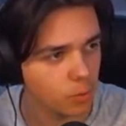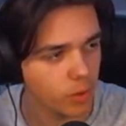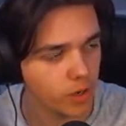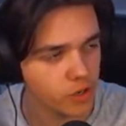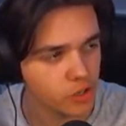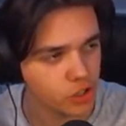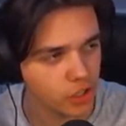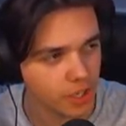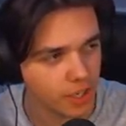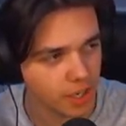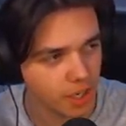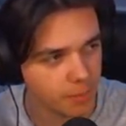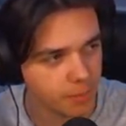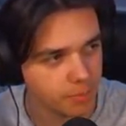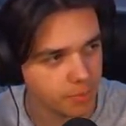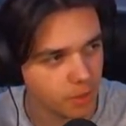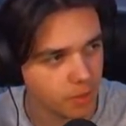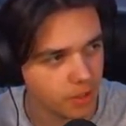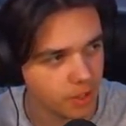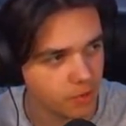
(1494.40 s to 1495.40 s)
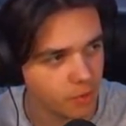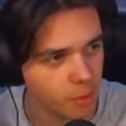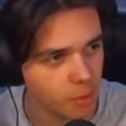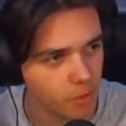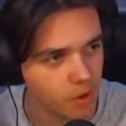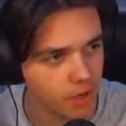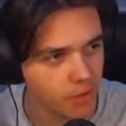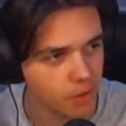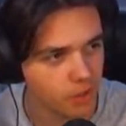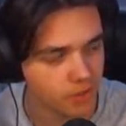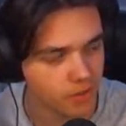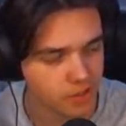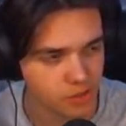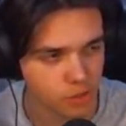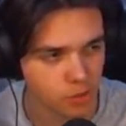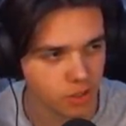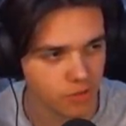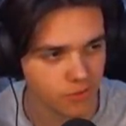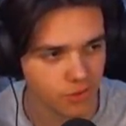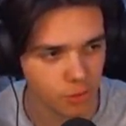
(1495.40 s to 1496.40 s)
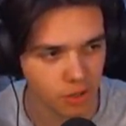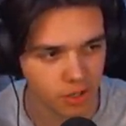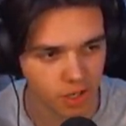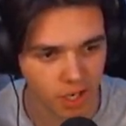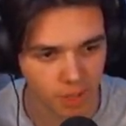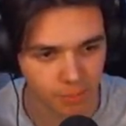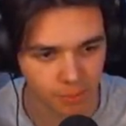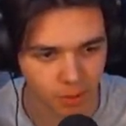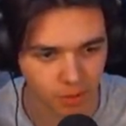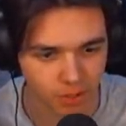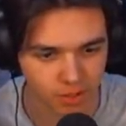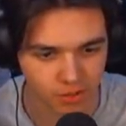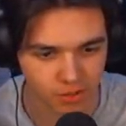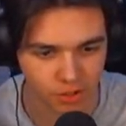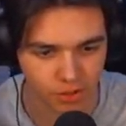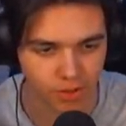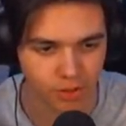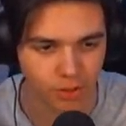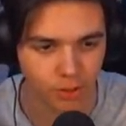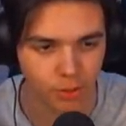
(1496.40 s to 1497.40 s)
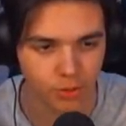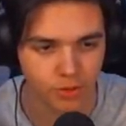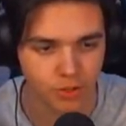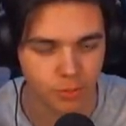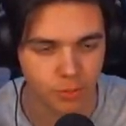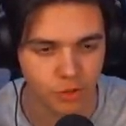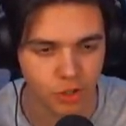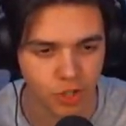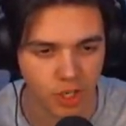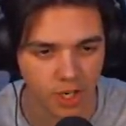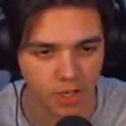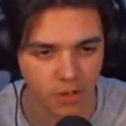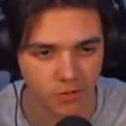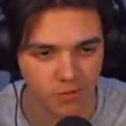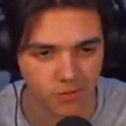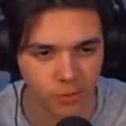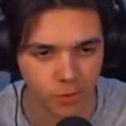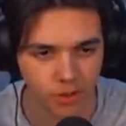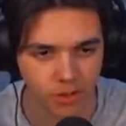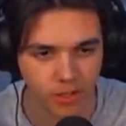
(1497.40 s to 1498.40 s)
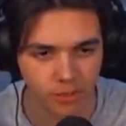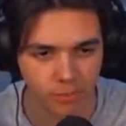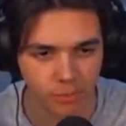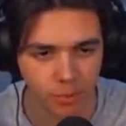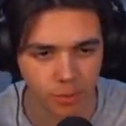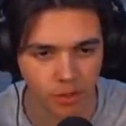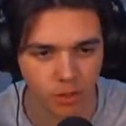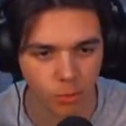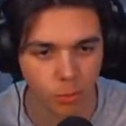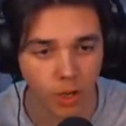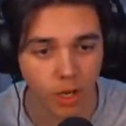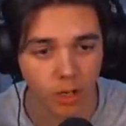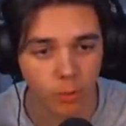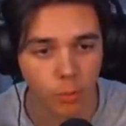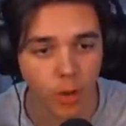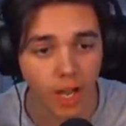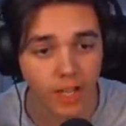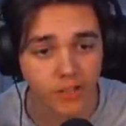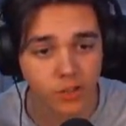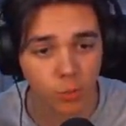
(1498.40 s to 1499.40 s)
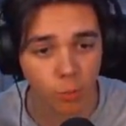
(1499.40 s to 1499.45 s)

Where should I upload it? Remember, I don't have Discord. If you want to upload it to your YouTube channel, Fortnite Boy. What? What?